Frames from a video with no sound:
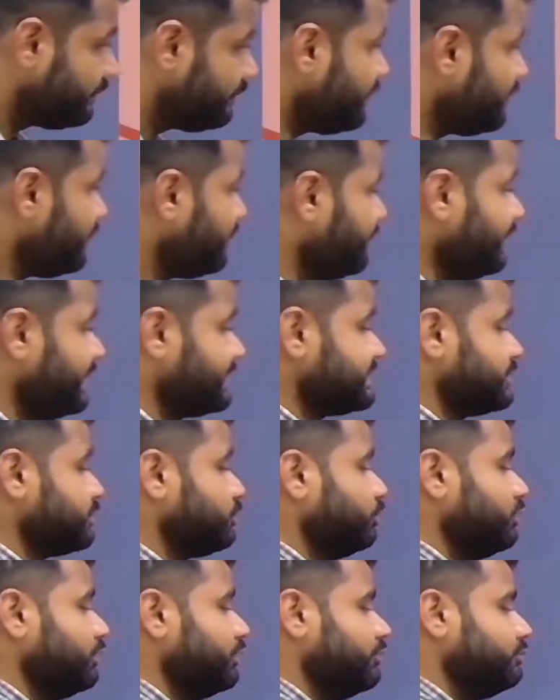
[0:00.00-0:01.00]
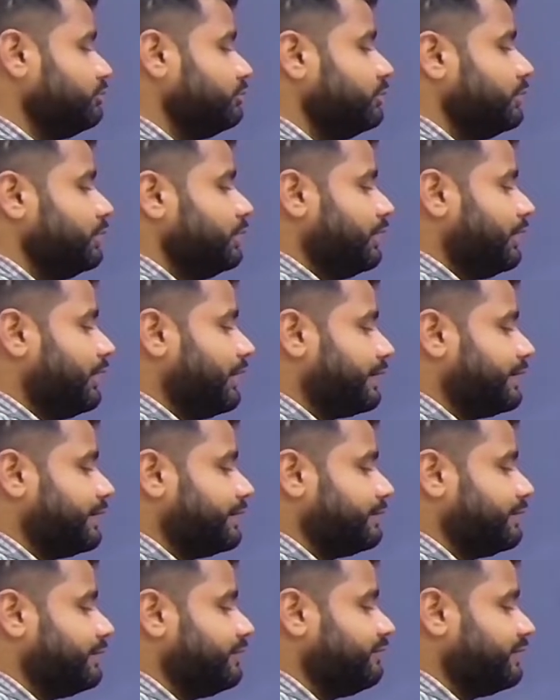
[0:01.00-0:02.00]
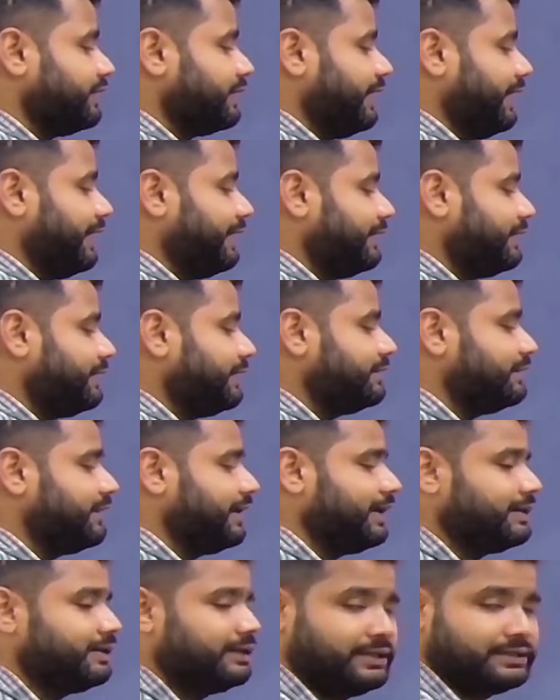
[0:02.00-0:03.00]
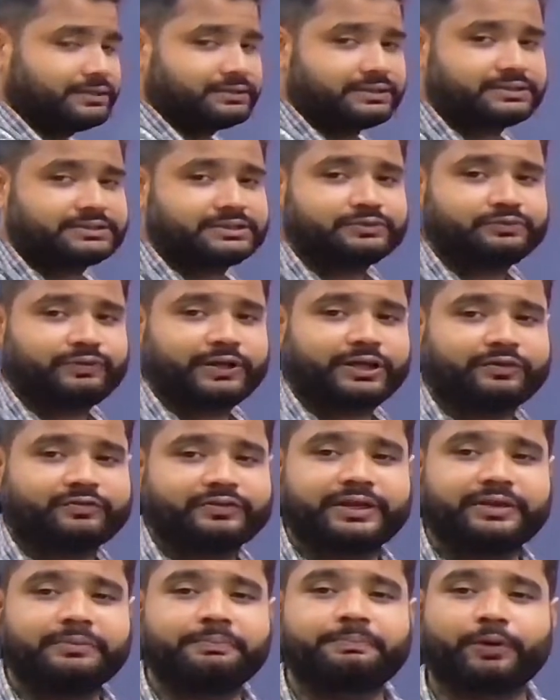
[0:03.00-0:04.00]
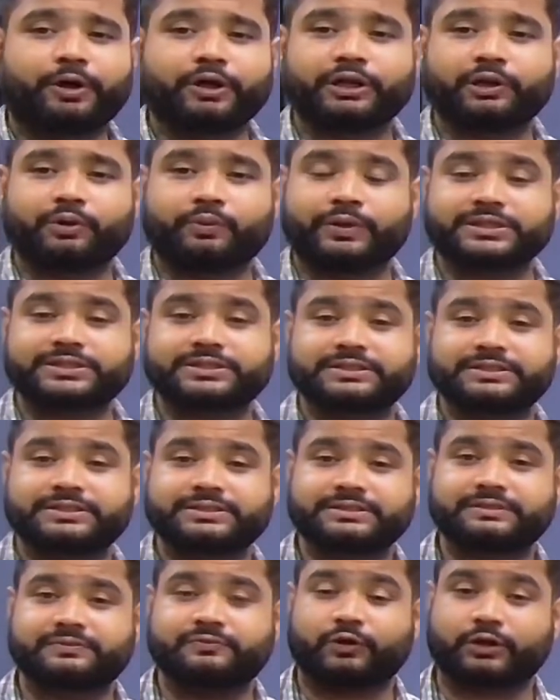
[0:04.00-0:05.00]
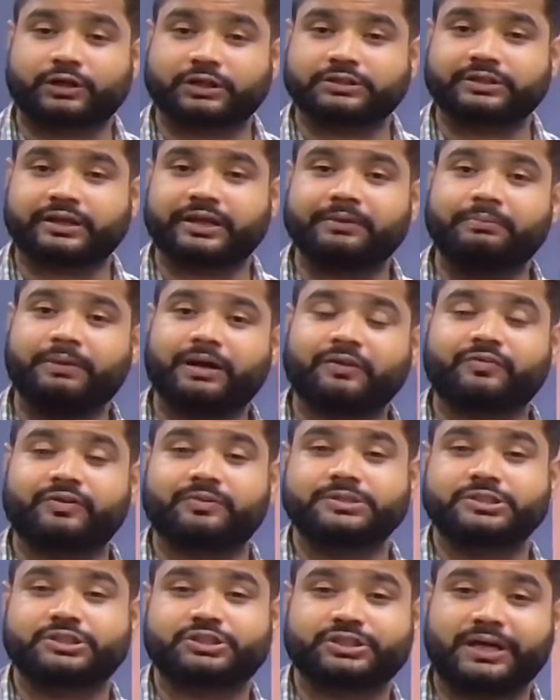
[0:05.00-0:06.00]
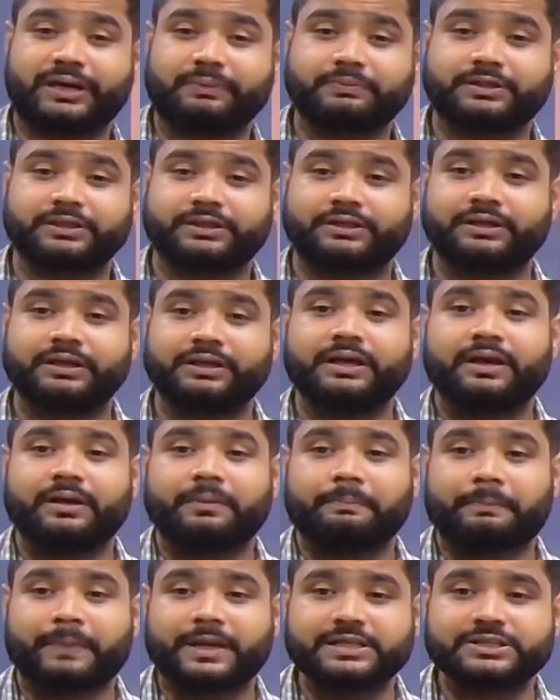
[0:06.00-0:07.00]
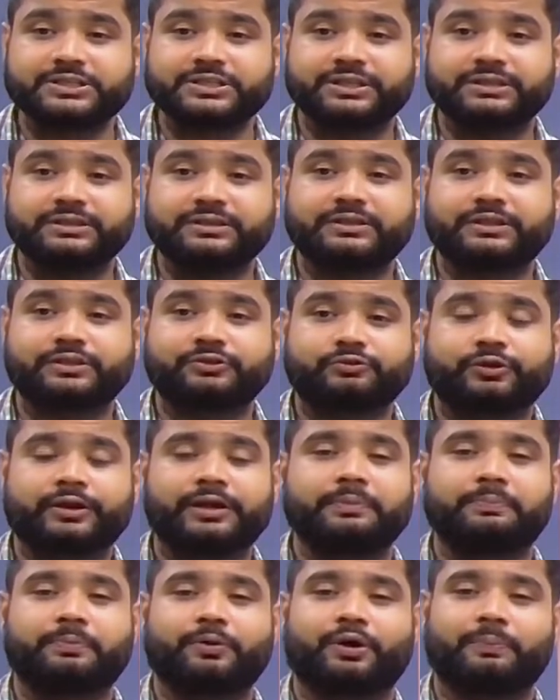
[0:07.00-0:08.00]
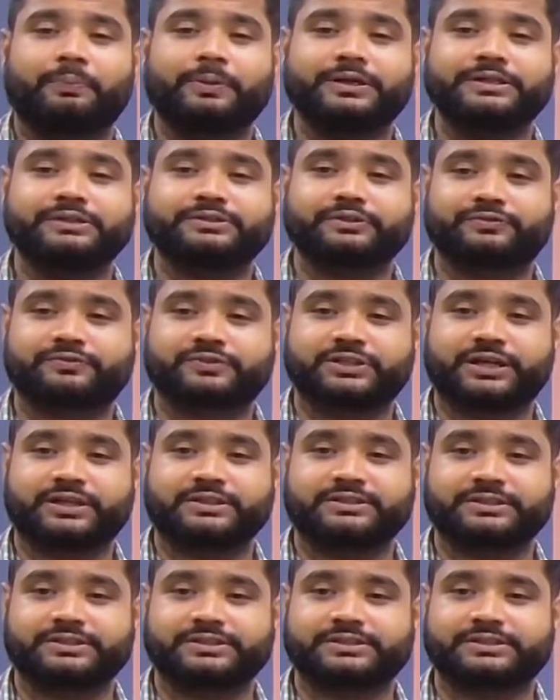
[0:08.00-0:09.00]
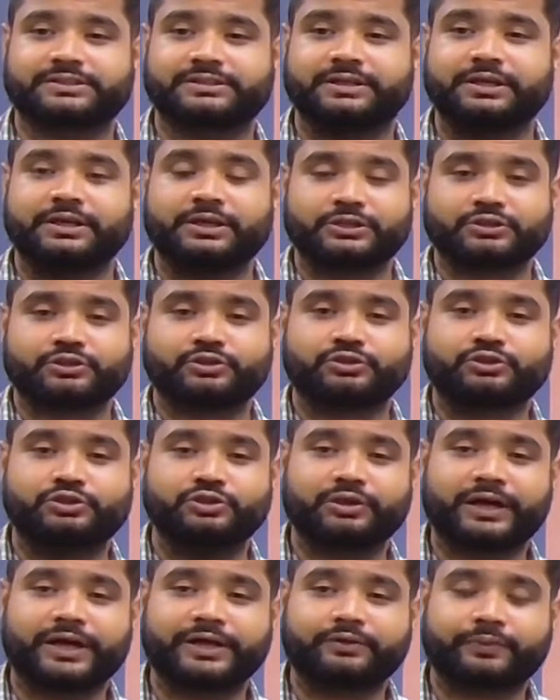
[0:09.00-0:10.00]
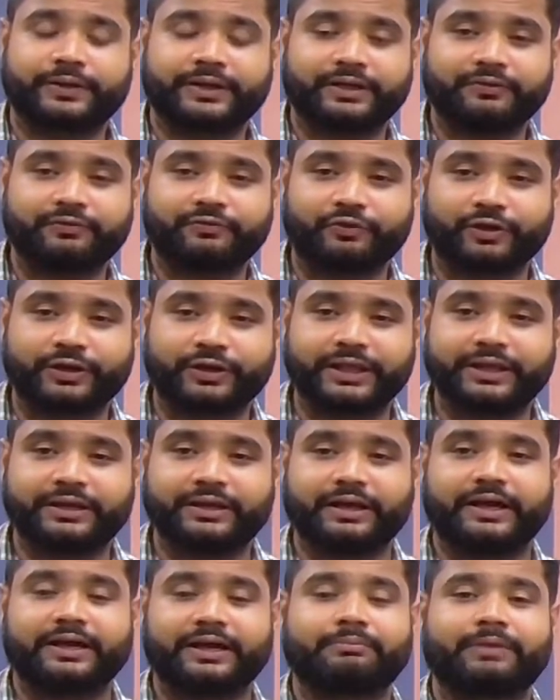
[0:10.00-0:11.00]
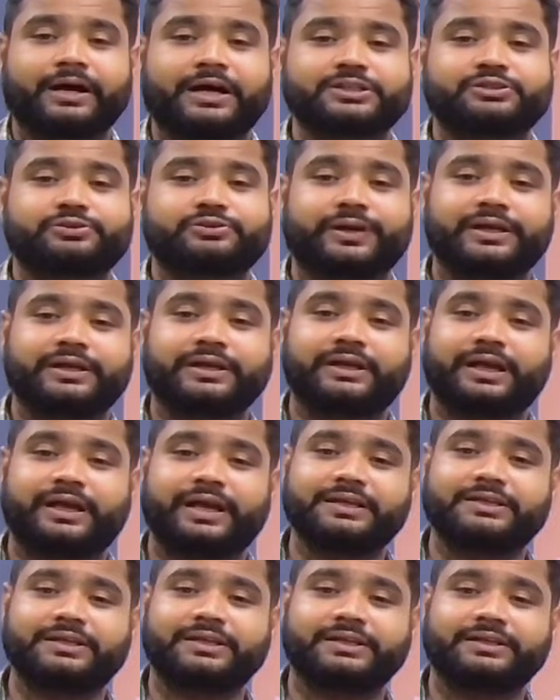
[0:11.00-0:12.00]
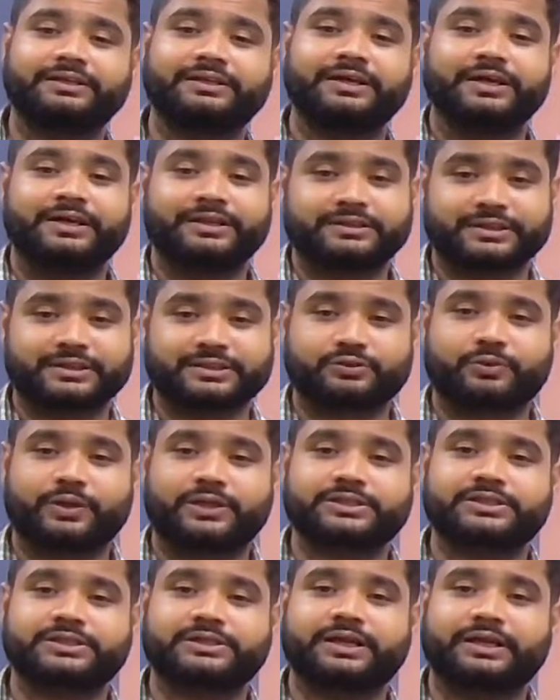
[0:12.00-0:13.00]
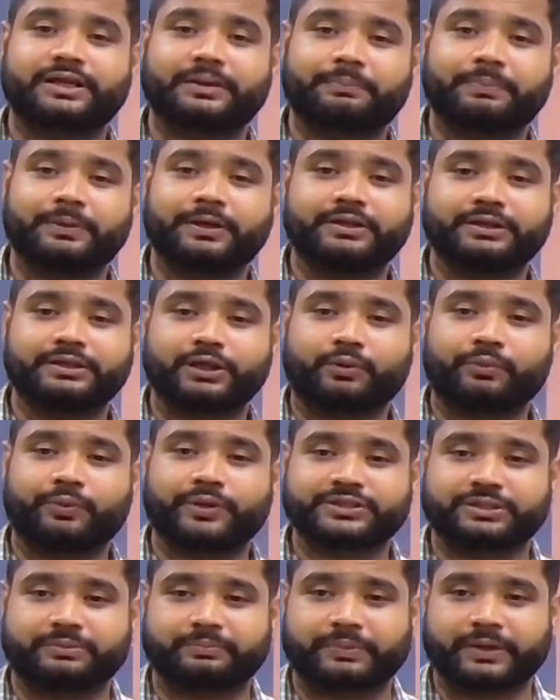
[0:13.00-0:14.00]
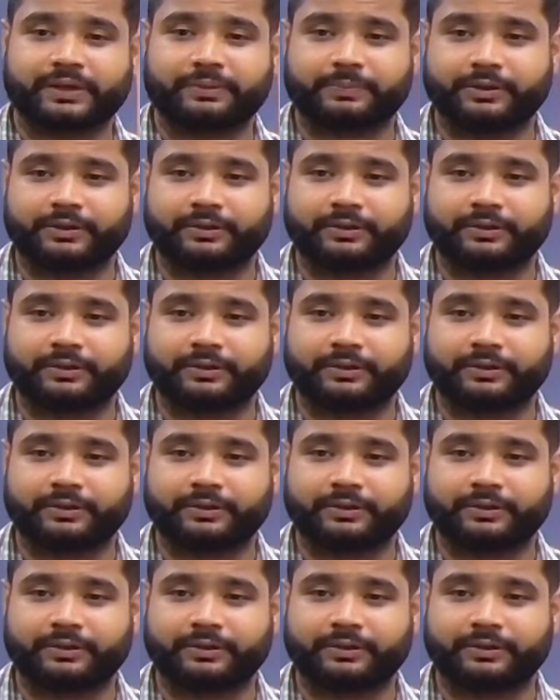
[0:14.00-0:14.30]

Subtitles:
As I told you, I can give a guarantee that this is one of the important questions for a 3 mark from this chapter. Mention the 3 properties of charges. So July 2014 and March 2018, this question had appeared in the question paper.